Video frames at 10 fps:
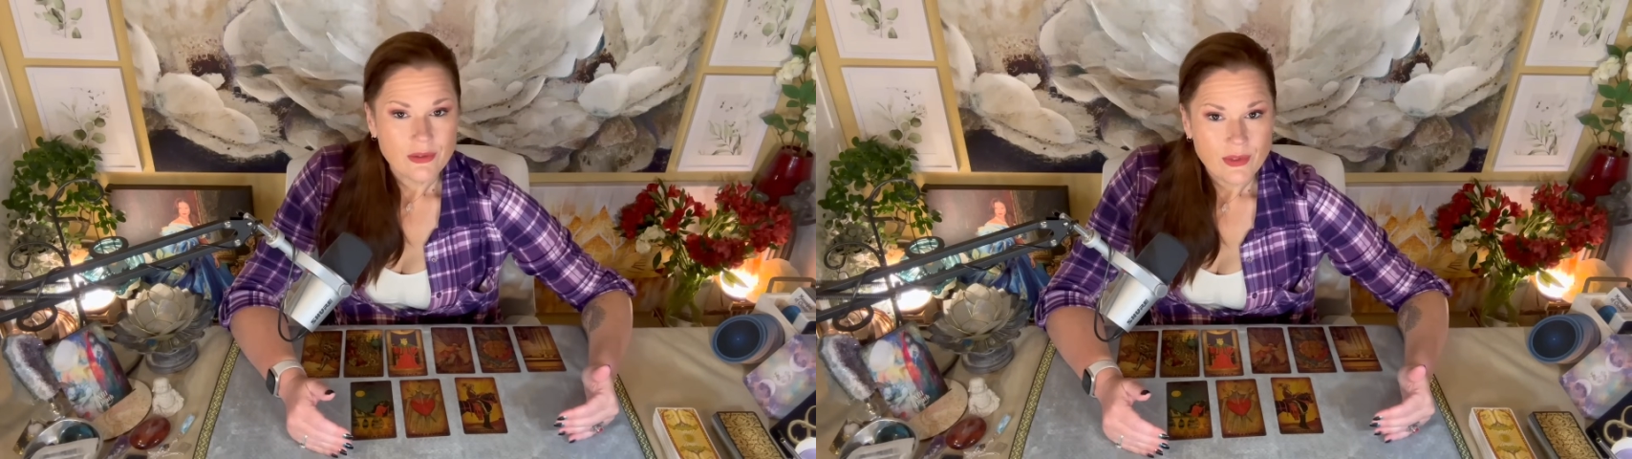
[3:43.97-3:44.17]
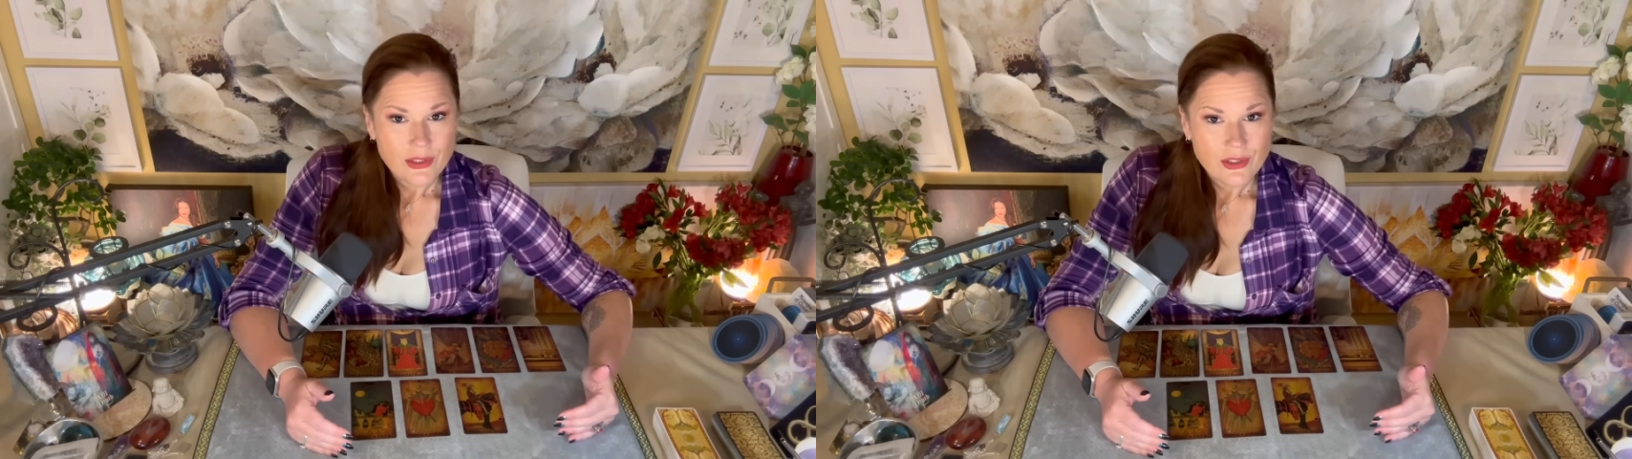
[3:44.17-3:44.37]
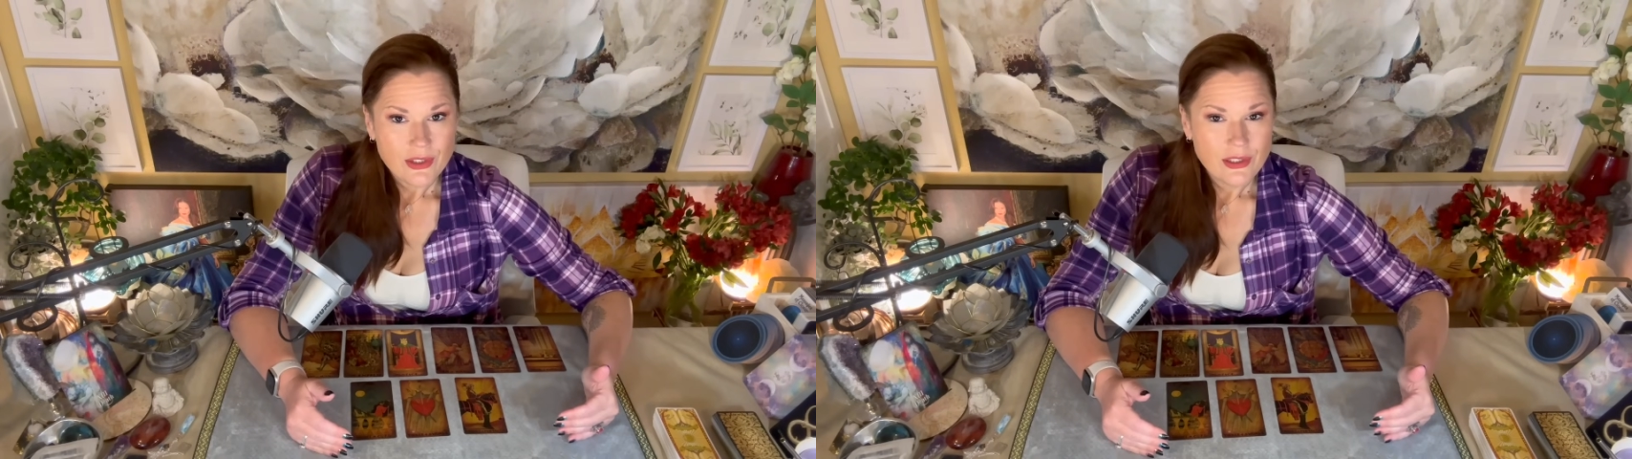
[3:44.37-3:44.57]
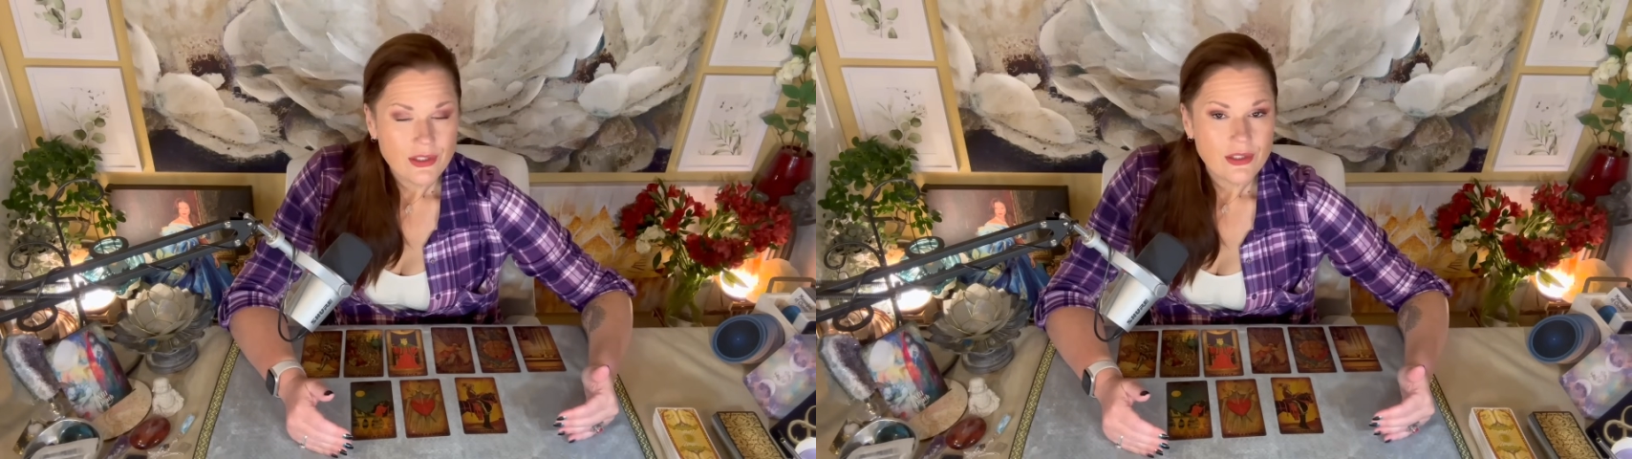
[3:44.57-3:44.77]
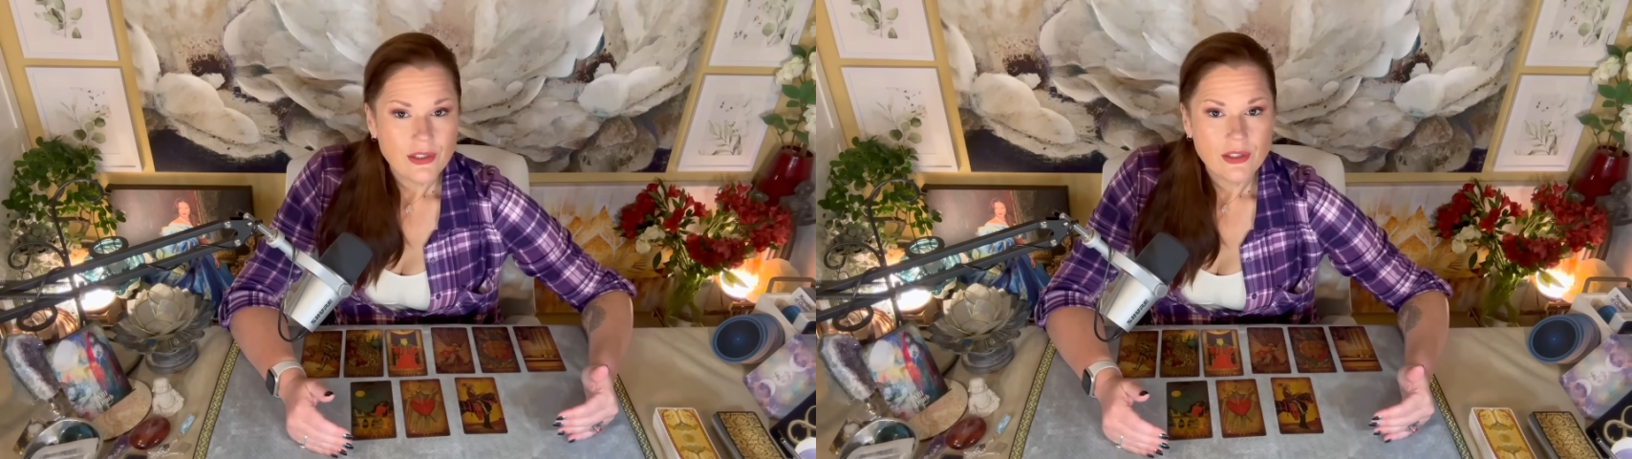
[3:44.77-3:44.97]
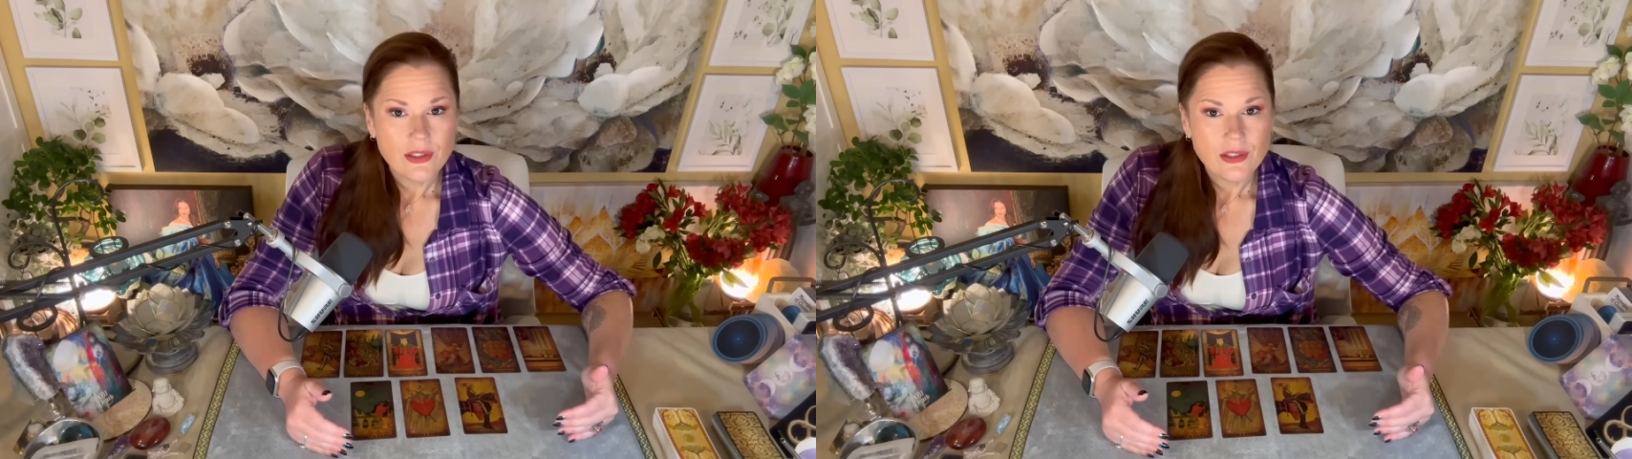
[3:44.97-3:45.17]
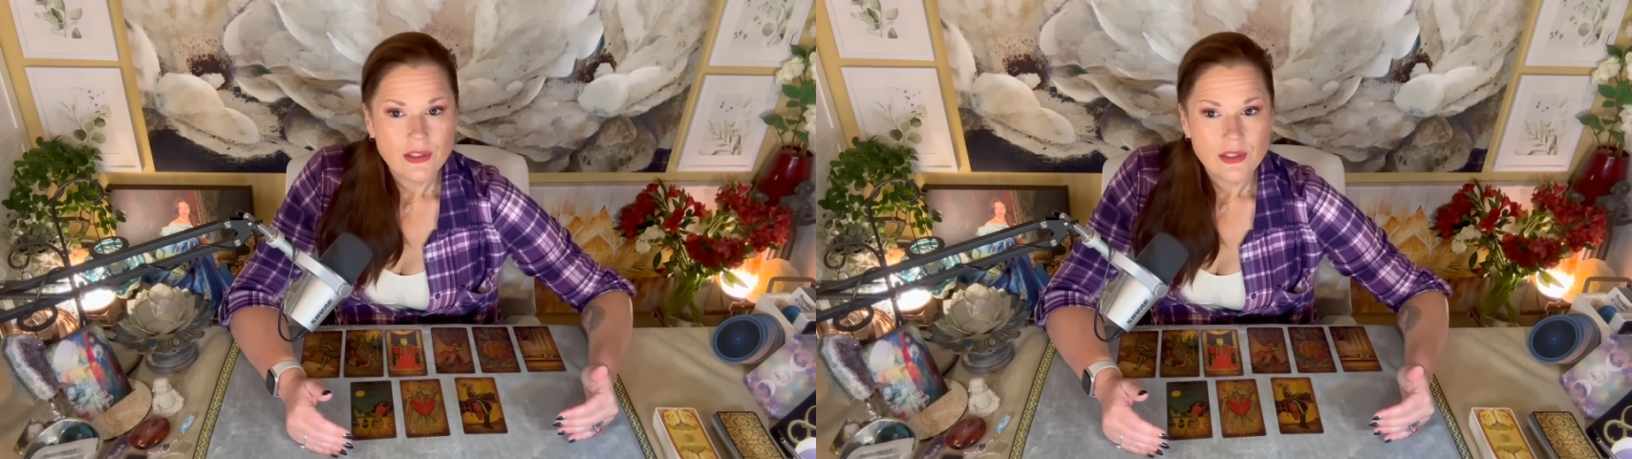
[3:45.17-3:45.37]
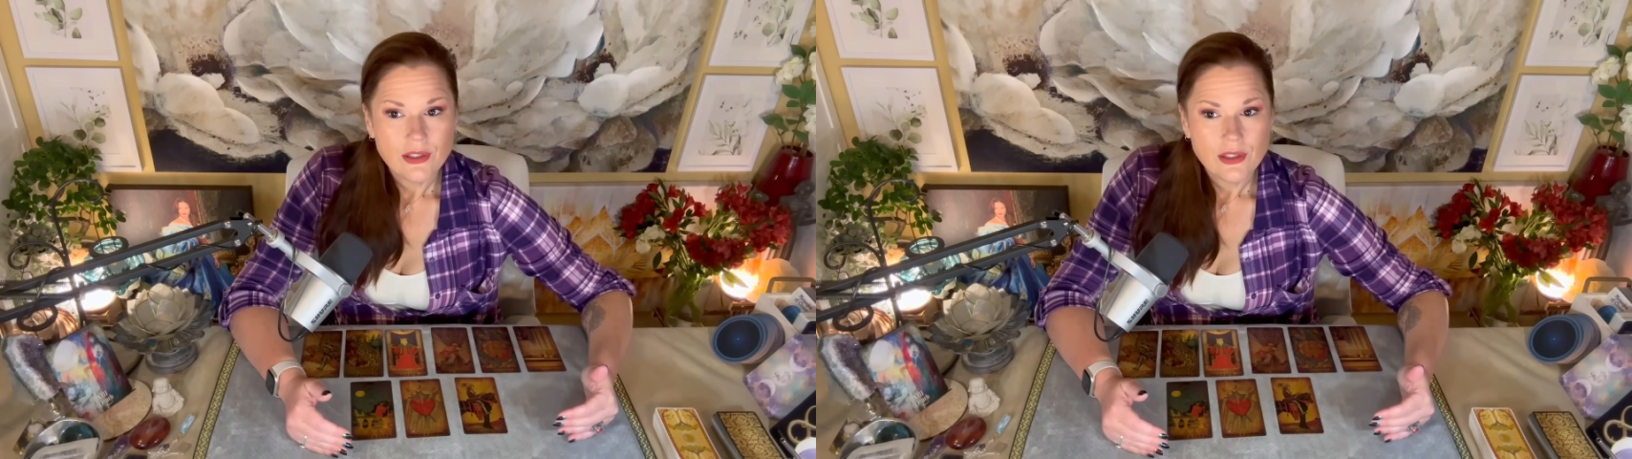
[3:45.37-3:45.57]
invest in this.
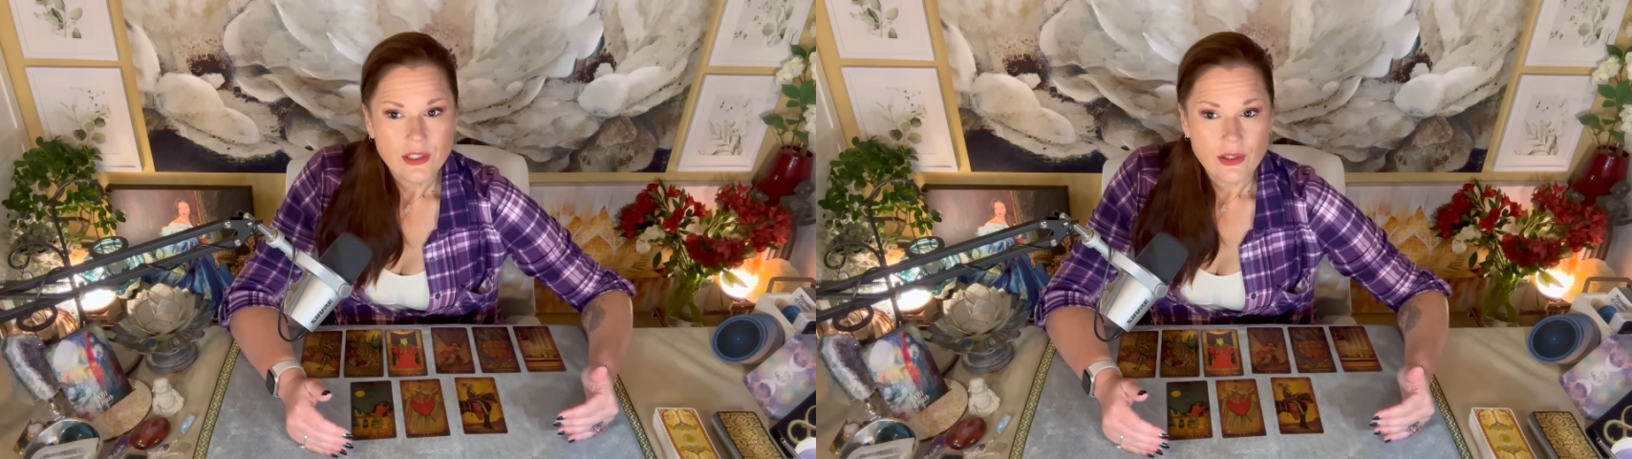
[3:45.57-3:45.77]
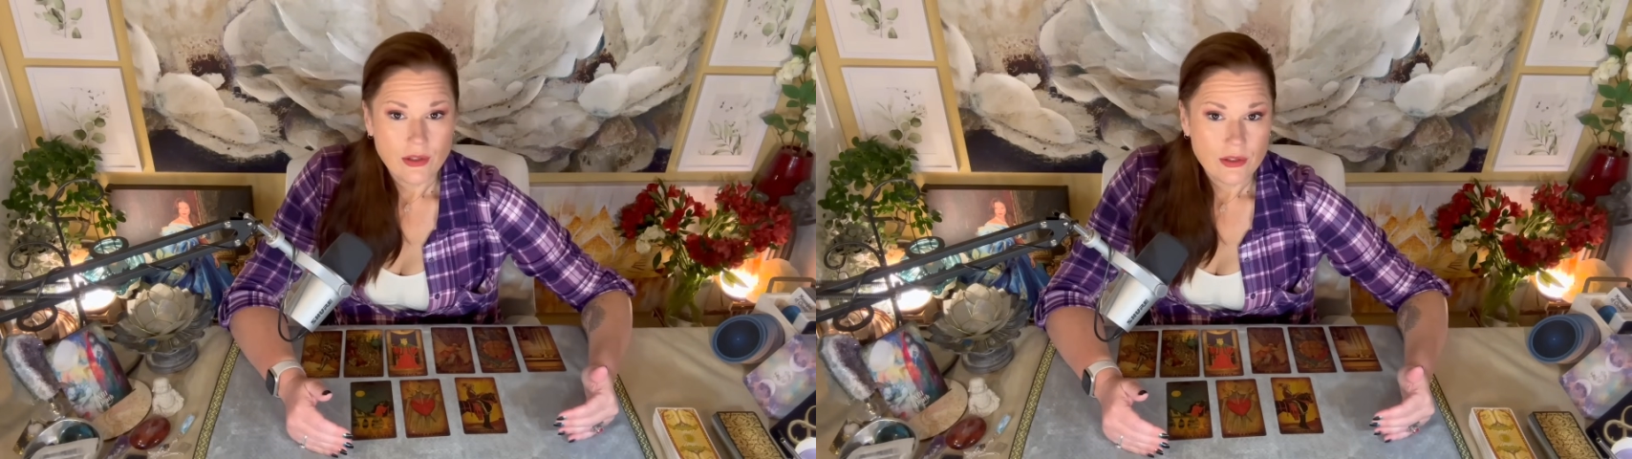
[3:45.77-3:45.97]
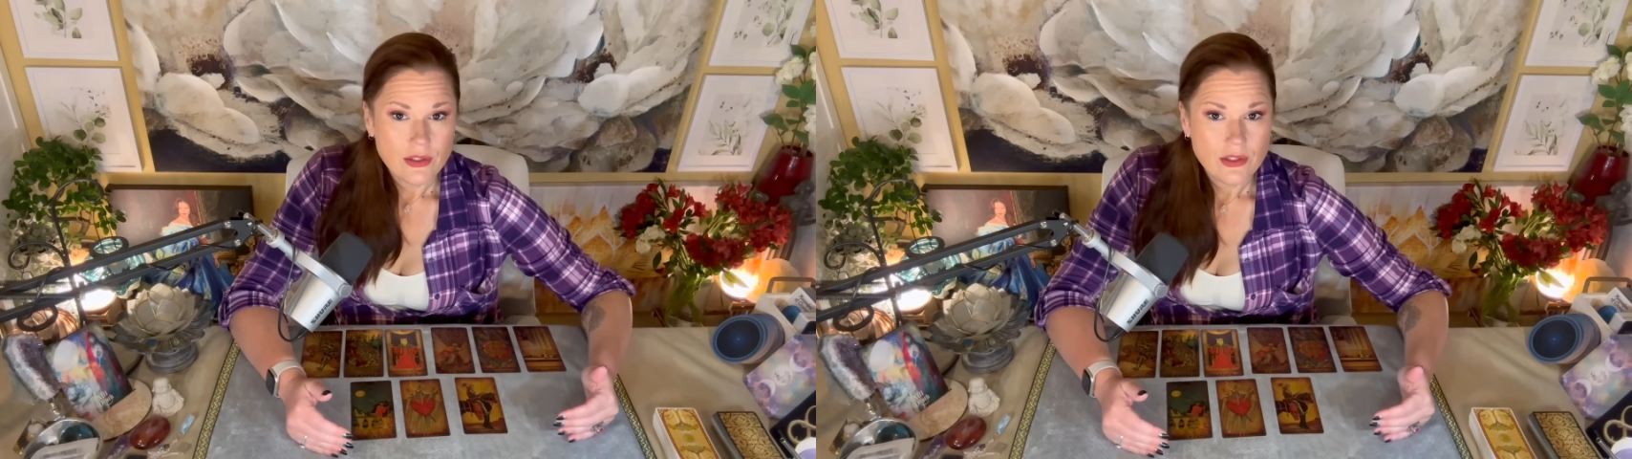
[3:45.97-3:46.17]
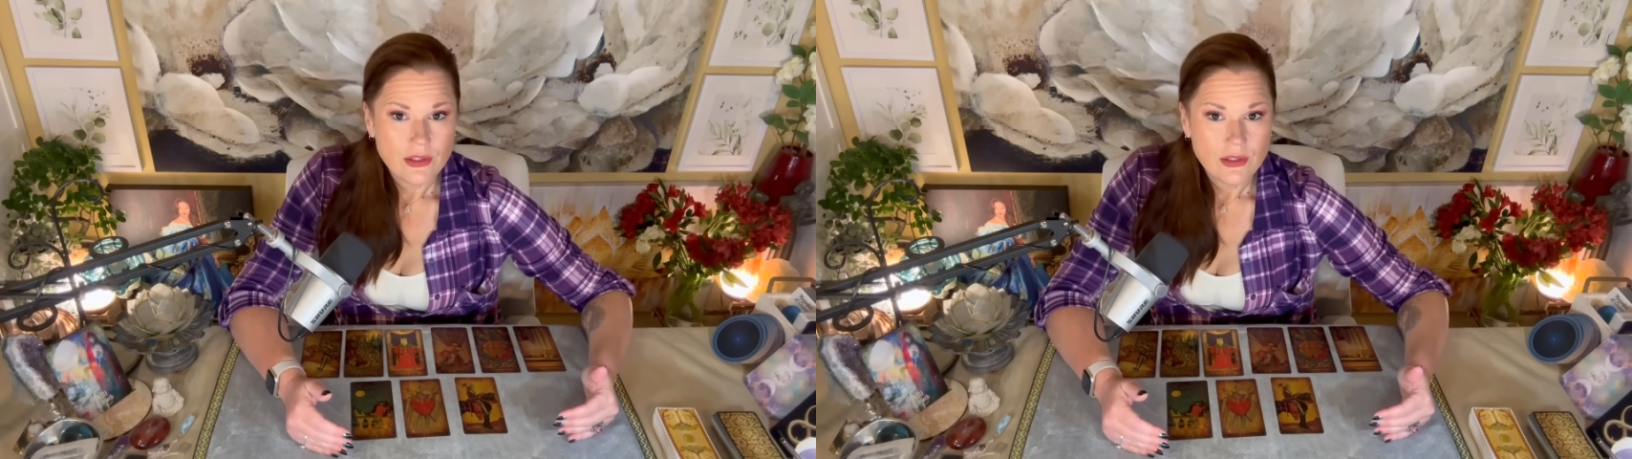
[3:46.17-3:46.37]
It hurts.